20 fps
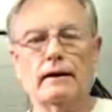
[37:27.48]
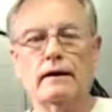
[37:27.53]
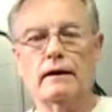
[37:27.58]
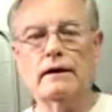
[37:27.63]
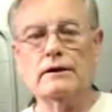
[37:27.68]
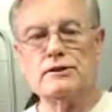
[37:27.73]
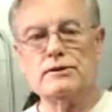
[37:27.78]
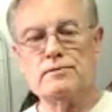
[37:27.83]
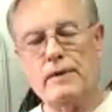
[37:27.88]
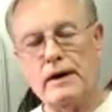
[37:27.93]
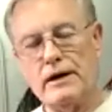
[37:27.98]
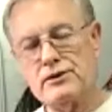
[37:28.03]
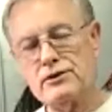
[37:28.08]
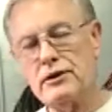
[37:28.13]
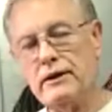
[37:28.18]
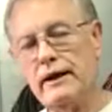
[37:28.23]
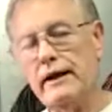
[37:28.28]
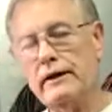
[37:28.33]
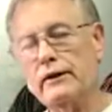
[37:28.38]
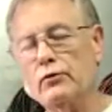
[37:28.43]
uh,
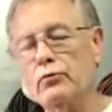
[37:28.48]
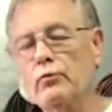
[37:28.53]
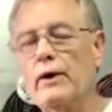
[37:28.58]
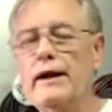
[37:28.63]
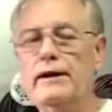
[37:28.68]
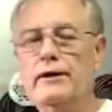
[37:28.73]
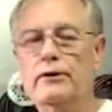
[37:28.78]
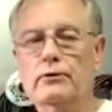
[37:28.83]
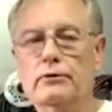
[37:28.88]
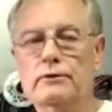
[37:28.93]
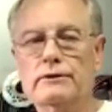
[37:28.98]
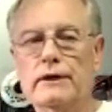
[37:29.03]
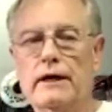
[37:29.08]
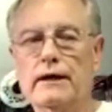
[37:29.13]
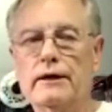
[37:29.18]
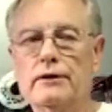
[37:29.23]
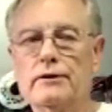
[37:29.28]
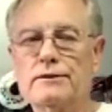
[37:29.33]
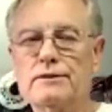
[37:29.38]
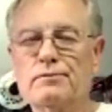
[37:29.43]
especially on the radial
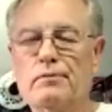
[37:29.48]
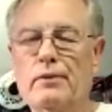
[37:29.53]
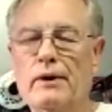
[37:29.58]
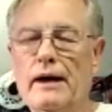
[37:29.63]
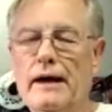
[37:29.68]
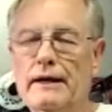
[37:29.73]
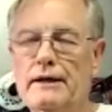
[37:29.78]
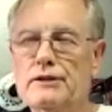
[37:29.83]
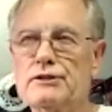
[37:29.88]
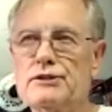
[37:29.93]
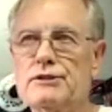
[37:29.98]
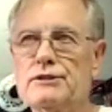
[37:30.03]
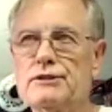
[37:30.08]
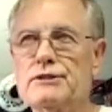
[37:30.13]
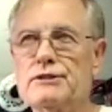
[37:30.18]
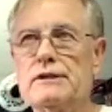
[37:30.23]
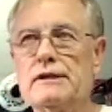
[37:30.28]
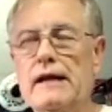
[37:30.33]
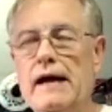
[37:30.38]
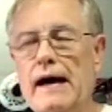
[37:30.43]
tires, bias
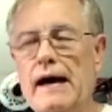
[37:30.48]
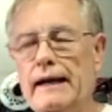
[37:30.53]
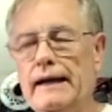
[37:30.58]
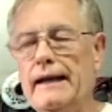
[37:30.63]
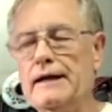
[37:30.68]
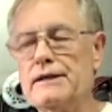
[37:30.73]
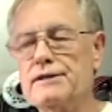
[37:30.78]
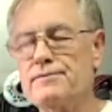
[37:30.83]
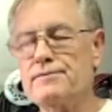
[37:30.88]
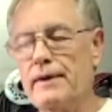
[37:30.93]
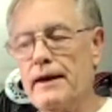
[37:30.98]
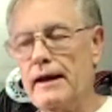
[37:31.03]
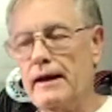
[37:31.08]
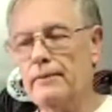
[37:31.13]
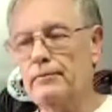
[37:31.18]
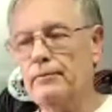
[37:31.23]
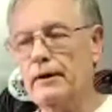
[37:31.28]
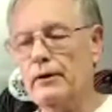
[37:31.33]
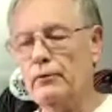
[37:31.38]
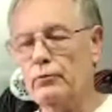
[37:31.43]
is not as
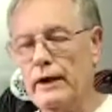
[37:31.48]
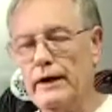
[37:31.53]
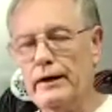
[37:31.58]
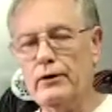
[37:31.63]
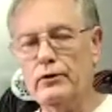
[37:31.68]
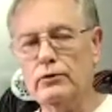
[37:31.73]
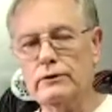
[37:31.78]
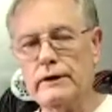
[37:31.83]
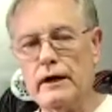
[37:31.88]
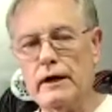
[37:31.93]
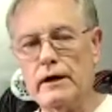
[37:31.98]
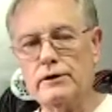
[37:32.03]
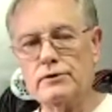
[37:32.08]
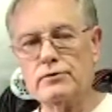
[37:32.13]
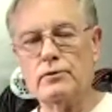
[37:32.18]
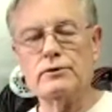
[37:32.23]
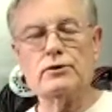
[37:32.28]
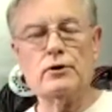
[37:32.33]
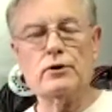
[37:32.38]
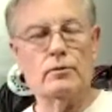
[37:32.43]
bad. But radial
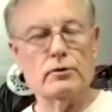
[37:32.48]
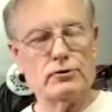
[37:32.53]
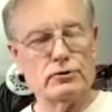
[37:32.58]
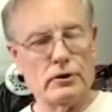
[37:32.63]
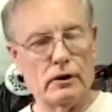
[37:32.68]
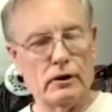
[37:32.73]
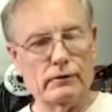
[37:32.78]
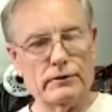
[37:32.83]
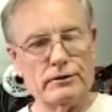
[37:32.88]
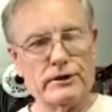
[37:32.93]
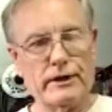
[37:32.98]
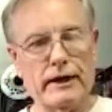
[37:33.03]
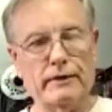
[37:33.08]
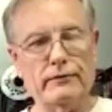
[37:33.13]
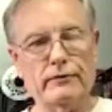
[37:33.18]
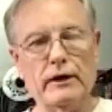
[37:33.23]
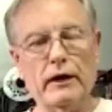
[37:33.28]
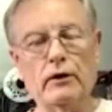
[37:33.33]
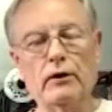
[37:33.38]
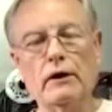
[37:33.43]
tires, which almost all of us
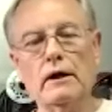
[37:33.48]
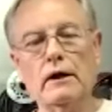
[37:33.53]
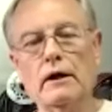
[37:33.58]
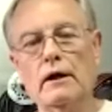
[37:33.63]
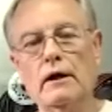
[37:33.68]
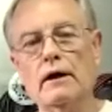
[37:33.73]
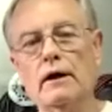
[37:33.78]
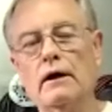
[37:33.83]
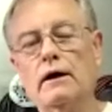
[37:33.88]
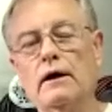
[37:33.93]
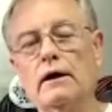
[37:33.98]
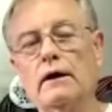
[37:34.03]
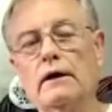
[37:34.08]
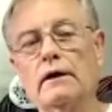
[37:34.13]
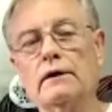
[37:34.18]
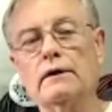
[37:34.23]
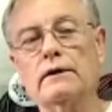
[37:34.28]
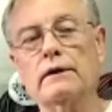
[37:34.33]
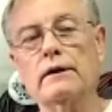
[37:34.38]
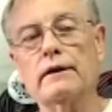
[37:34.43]
have now,
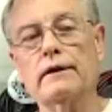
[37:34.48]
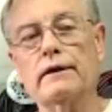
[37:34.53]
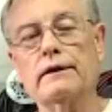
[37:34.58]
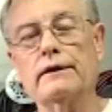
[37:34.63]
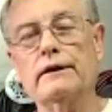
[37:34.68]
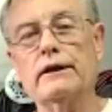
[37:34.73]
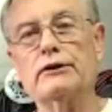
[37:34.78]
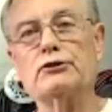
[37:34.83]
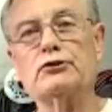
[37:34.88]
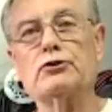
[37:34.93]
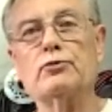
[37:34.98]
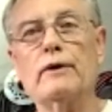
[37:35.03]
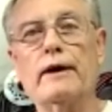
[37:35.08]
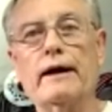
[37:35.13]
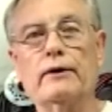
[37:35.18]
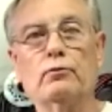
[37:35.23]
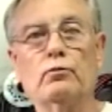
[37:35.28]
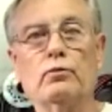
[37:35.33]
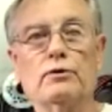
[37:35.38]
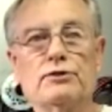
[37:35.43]
uh, the
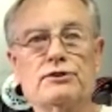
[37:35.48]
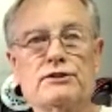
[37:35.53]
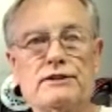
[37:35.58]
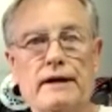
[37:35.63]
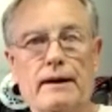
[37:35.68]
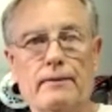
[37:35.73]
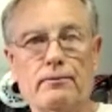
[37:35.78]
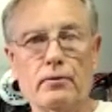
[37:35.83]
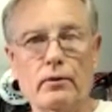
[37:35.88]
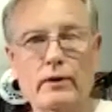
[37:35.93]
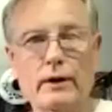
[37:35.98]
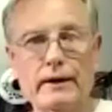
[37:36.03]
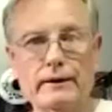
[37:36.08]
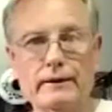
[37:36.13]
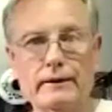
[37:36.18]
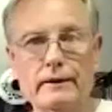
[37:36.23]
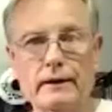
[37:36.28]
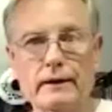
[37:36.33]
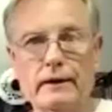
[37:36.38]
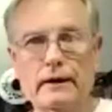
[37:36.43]
tread will separate.
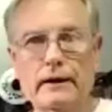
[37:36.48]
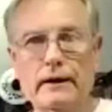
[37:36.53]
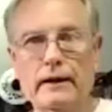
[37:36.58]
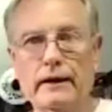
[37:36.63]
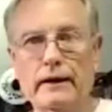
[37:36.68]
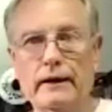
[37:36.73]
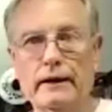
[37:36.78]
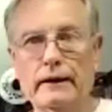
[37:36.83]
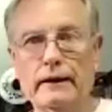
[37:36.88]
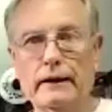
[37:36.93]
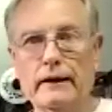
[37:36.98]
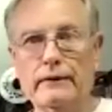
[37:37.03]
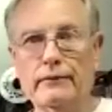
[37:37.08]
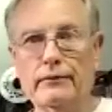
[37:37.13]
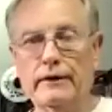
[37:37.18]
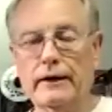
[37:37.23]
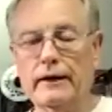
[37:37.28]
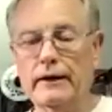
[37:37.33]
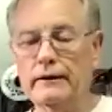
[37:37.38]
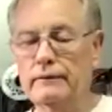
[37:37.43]
And I've
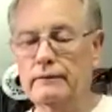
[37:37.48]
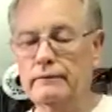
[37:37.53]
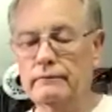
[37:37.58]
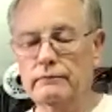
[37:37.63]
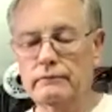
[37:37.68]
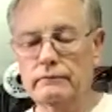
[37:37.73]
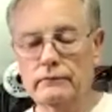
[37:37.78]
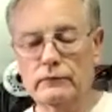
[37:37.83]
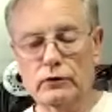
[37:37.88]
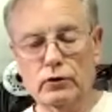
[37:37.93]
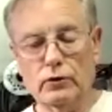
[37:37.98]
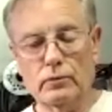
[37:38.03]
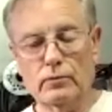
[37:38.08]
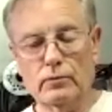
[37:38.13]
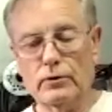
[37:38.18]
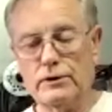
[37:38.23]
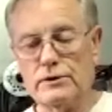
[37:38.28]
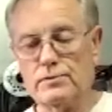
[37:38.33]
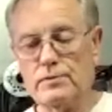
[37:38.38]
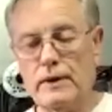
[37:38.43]
had
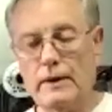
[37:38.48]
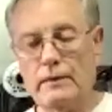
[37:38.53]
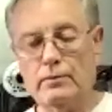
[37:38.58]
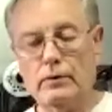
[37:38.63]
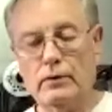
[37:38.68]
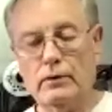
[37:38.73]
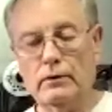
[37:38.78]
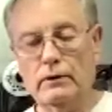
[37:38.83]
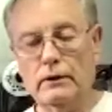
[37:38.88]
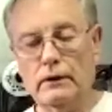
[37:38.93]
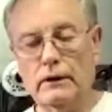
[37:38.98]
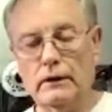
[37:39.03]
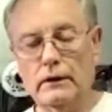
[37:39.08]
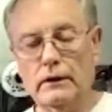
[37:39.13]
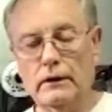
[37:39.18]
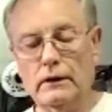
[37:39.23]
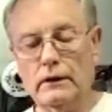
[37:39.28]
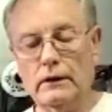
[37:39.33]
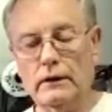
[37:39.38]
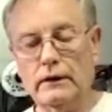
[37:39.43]
numerous people,
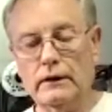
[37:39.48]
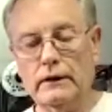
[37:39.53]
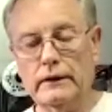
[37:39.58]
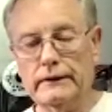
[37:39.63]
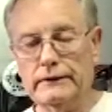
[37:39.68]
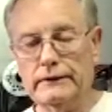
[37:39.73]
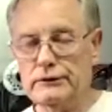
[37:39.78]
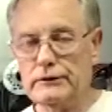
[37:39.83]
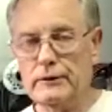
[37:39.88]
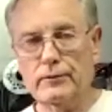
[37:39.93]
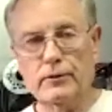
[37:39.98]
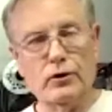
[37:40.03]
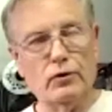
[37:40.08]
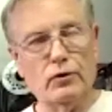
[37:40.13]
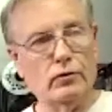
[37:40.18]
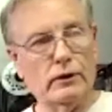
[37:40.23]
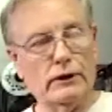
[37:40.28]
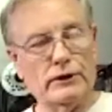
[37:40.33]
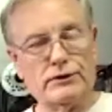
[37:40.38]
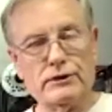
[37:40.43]
uh, and some of
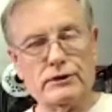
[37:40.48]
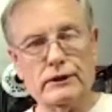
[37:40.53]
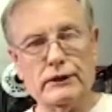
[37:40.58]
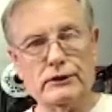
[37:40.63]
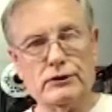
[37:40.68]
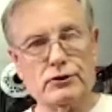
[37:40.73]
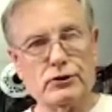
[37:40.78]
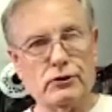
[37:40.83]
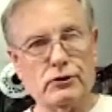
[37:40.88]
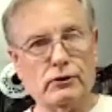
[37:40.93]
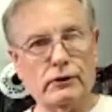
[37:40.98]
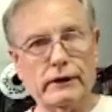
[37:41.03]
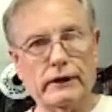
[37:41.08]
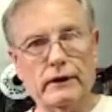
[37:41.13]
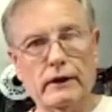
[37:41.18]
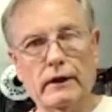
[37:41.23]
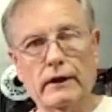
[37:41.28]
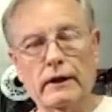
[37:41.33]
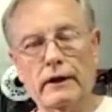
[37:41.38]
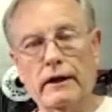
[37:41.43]
you listening
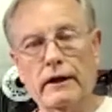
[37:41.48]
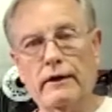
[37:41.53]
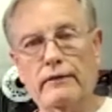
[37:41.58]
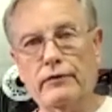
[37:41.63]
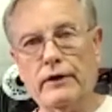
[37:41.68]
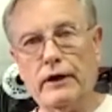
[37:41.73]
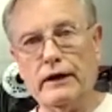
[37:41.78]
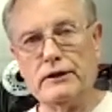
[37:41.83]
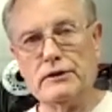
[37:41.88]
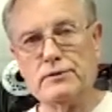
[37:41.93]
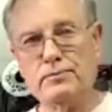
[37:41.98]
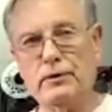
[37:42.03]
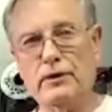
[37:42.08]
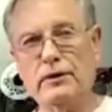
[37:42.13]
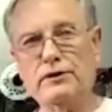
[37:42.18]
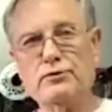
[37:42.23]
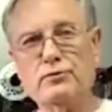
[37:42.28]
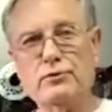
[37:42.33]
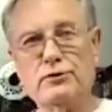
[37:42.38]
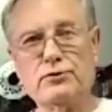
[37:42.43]
surely have had
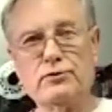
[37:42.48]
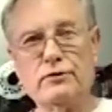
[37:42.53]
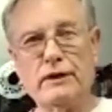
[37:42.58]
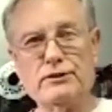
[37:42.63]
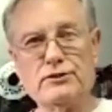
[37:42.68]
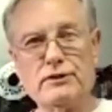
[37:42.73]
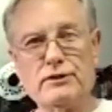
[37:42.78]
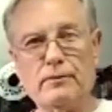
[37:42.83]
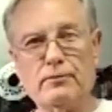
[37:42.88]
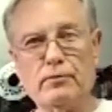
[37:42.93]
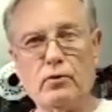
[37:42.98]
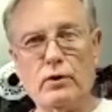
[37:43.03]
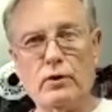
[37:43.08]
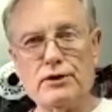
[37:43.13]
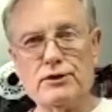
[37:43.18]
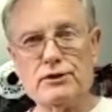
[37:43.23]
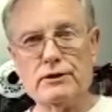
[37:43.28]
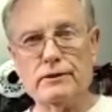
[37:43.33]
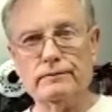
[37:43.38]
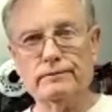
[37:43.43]
experience with tread
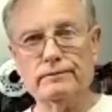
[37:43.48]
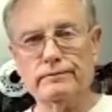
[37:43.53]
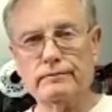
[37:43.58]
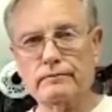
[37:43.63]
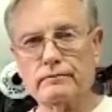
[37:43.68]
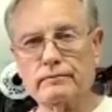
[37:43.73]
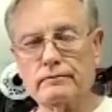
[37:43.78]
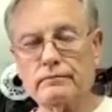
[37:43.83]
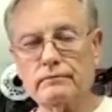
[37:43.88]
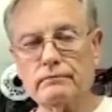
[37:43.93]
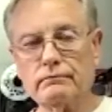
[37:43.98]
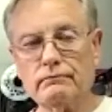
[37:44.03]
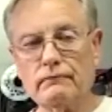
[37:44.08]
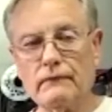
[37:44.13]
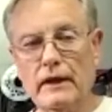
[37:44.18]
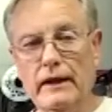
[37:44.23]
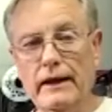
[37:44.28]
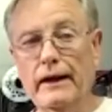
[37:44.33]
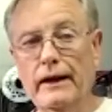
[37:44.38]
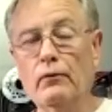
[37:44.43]
separation.
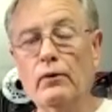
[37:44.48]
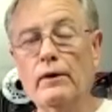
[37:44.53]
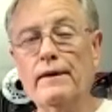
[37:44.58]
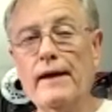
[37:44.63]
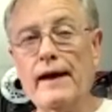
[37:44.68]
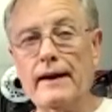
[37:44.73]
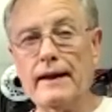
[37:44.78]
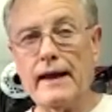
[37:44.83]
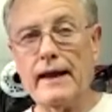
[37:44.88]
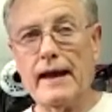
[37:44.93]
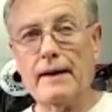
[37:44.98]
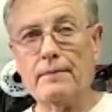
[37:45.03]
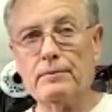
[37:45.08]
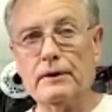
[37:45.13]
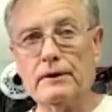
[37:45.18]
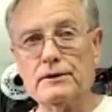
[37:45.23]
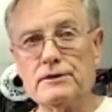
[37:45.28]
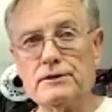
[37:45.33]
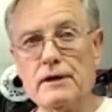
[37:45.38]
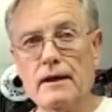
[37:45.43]
And when that
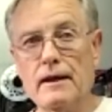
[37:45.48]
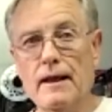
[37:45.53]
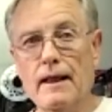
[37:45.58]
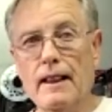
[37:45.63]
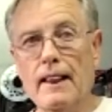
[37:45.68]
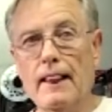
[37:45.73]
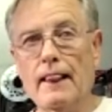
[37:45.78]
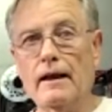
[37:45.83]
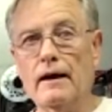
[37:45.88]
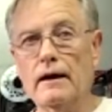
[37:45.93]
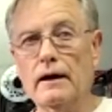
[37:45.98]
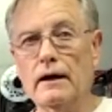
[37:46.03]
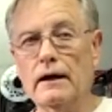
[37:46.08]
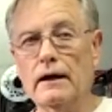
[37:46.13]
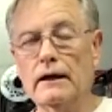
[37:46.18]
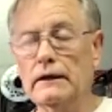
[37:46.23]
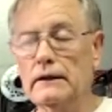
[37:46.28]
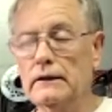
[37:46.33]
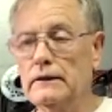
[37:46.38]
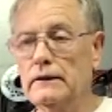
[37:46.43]
happens,
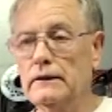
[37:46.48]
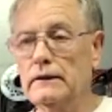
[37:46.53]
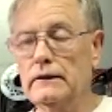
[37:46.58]
uh,